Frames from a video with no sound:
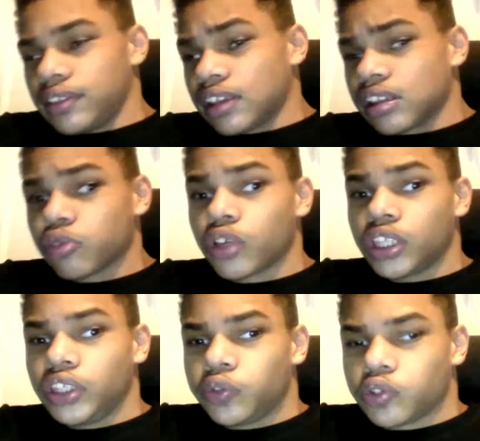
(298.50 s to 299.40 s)
this is
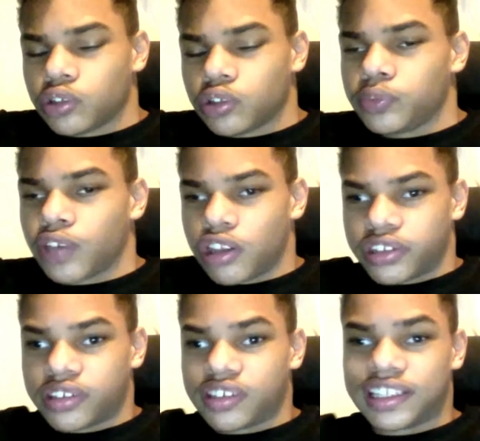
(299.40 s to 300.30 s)
what YouTube
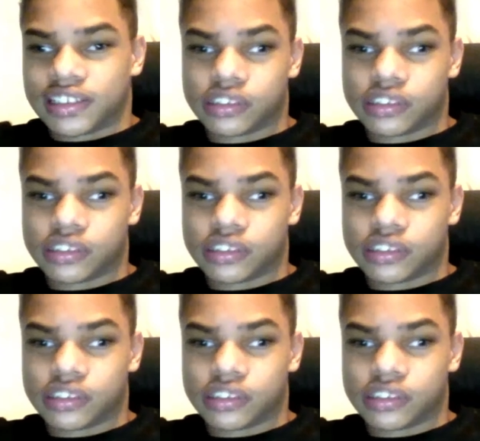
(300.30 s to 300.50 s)
does. It like